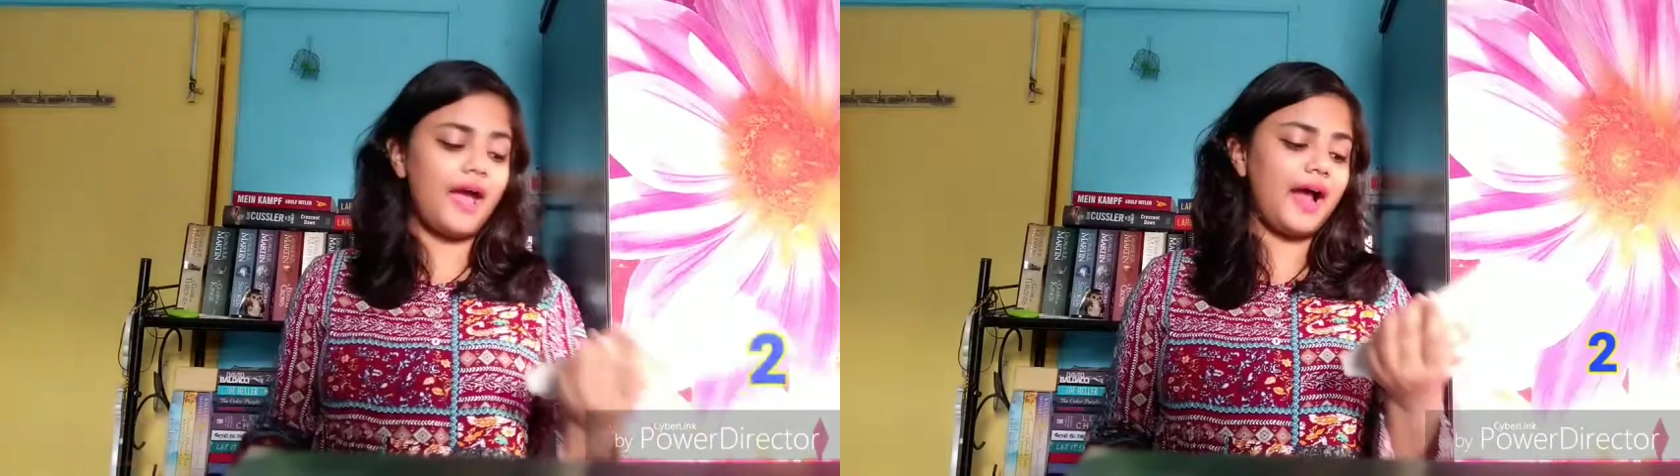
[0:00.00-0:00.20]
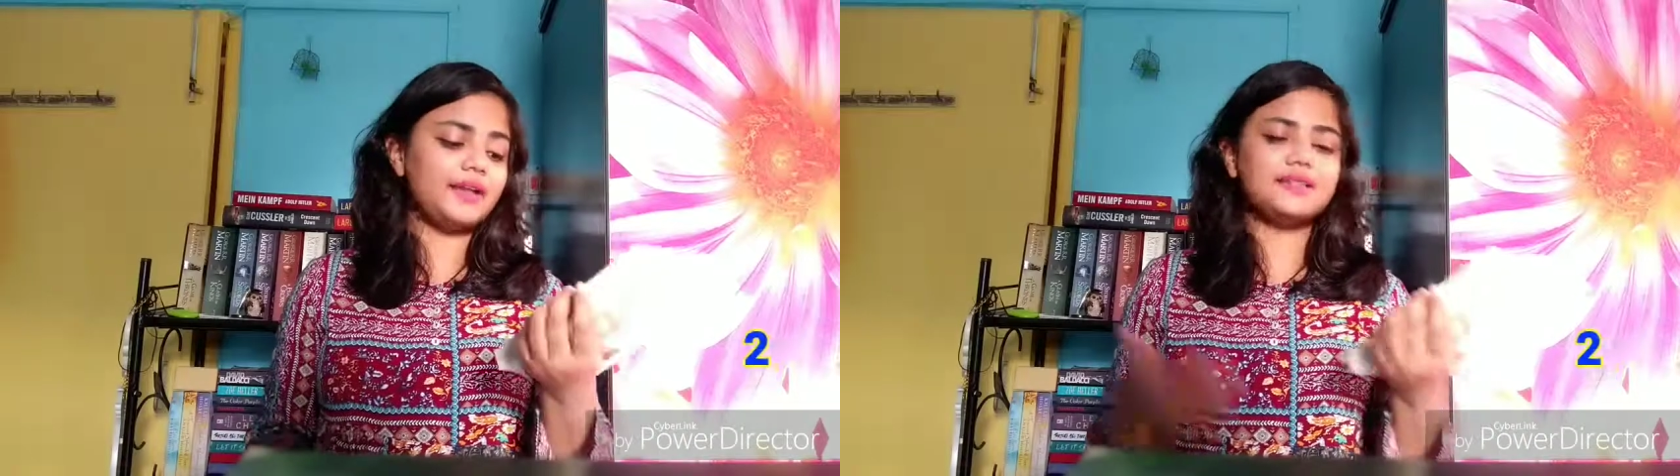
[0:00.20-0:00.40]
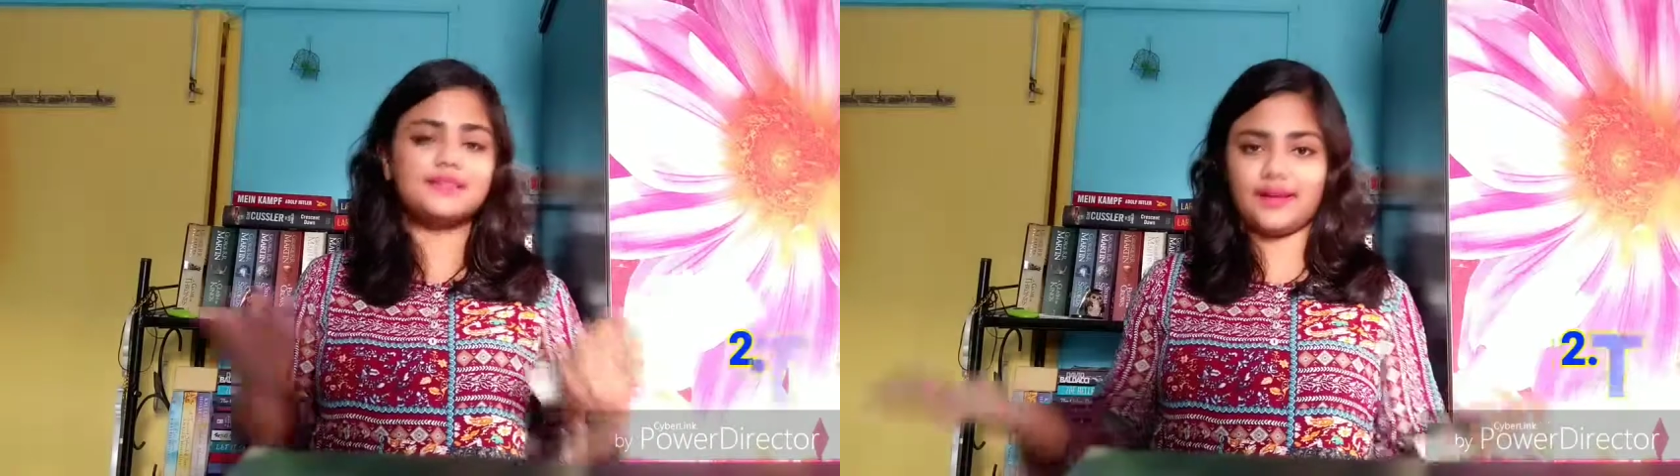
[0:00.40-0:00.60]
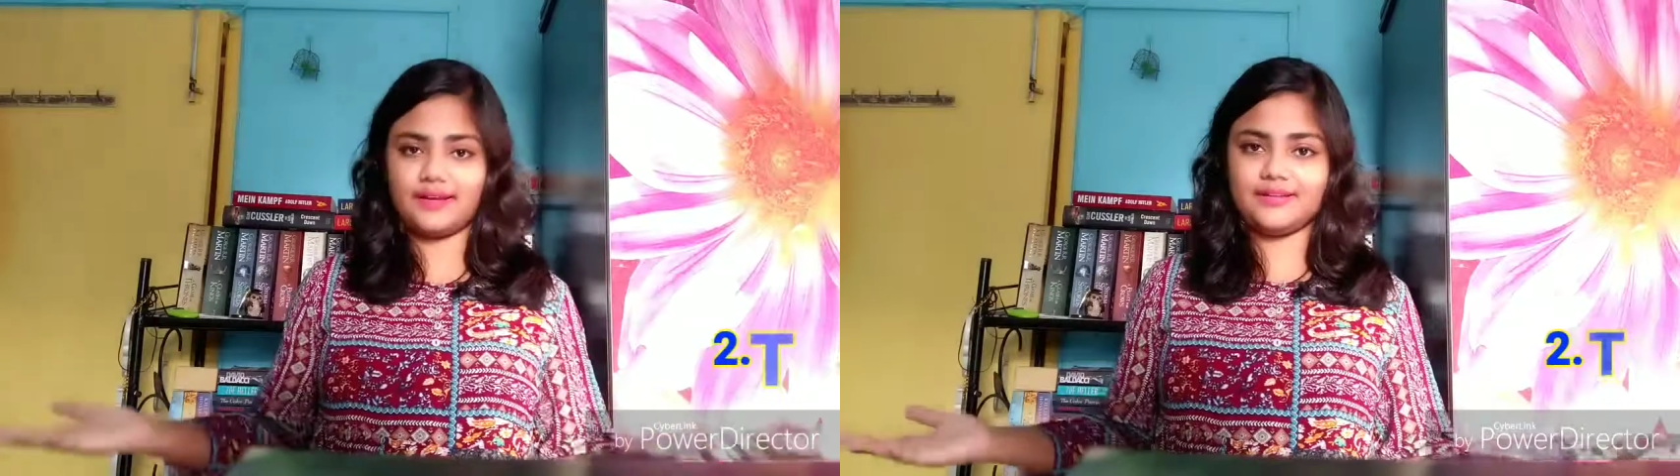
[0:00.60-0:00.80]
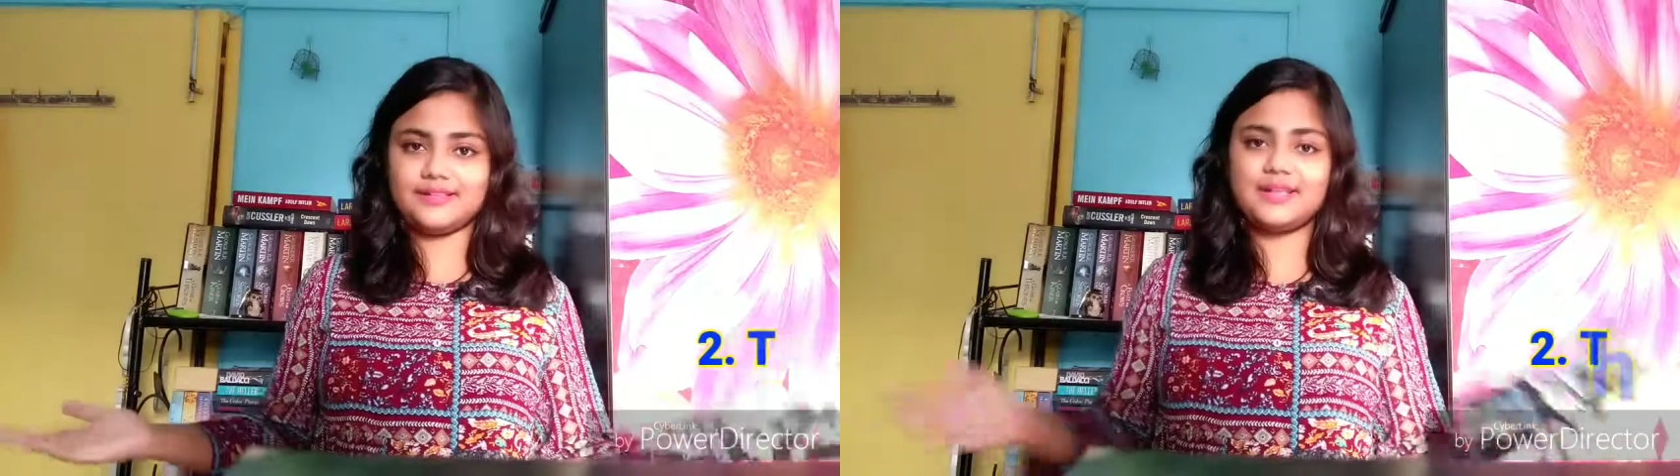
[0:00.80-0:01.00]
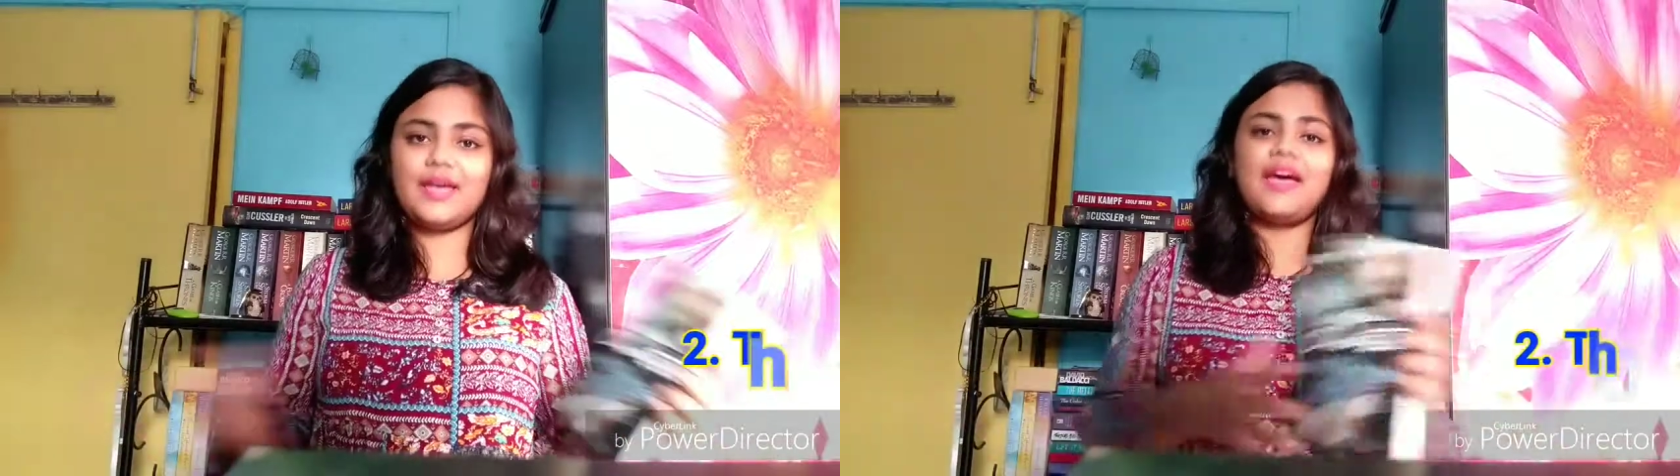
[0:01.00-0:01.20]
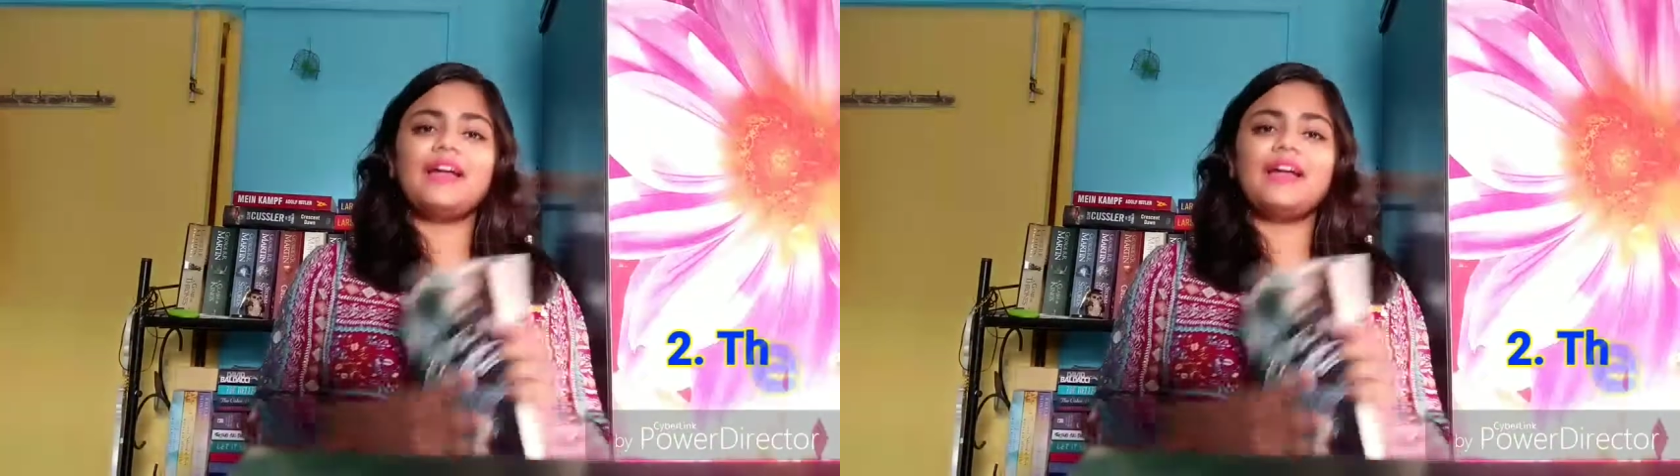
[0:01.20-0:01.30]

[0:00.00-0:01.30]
at styles